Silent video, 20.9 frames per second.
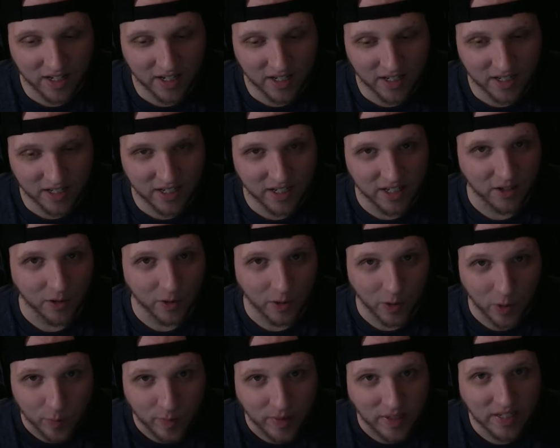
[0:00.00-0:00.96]
a little
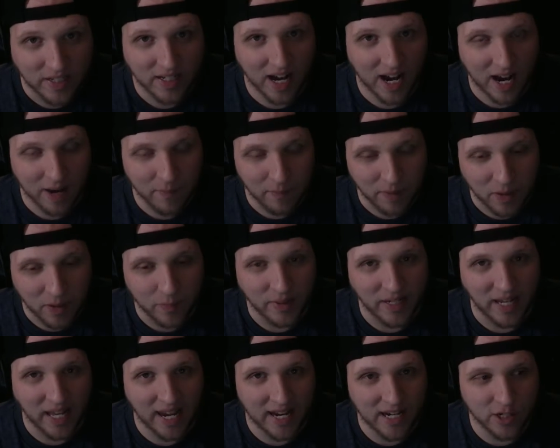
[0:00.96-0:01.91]
bit of time, a little bit of
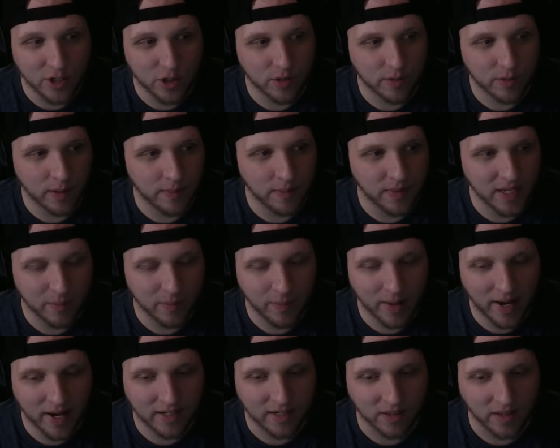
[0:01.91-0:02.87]
age to them. I think
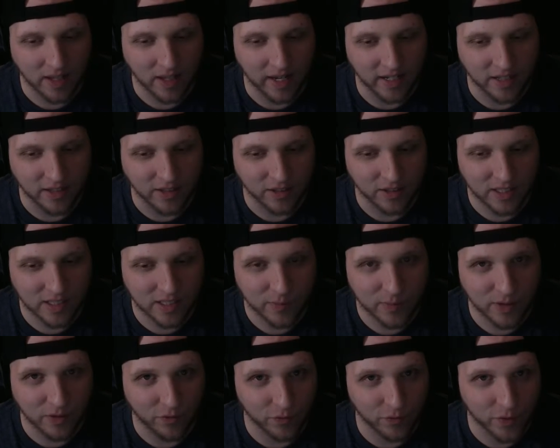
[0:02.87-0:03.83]
back to like some of the
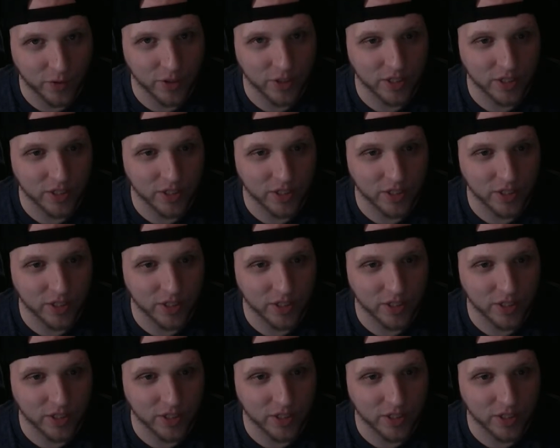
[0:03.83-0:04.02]
first